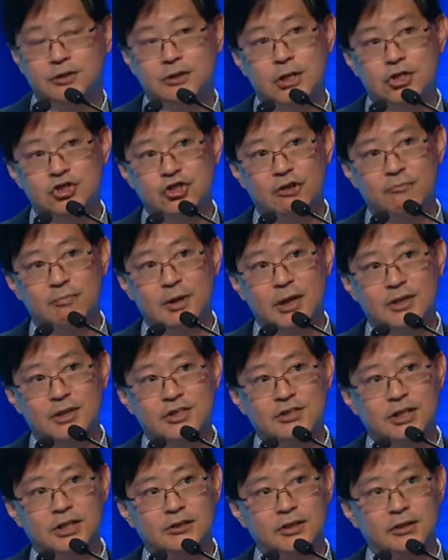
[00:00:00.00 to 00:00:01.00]
TGF beta
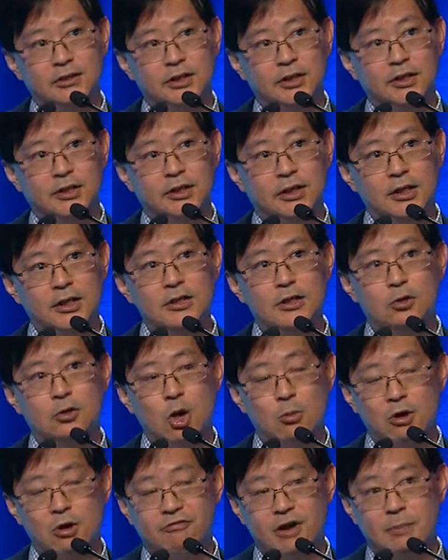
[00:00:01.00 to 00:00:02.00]
signaling in the
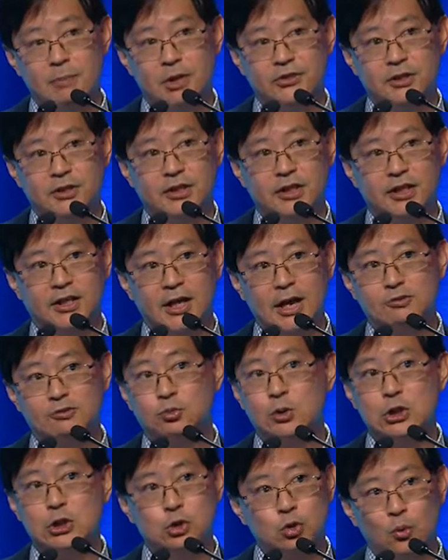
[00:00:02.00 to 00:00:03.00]
normal fibres and the calves,
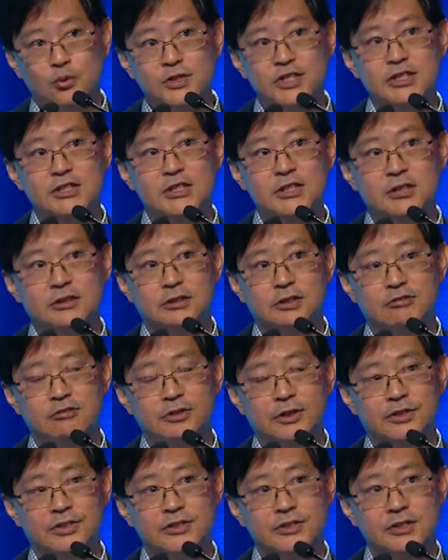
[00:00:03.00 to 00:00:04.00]
we don't see a
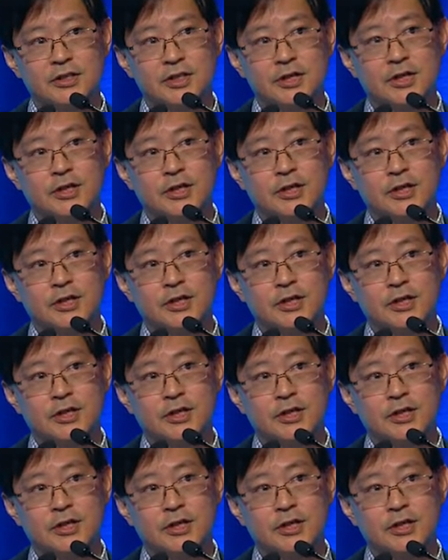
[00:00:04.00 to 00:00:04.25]
difference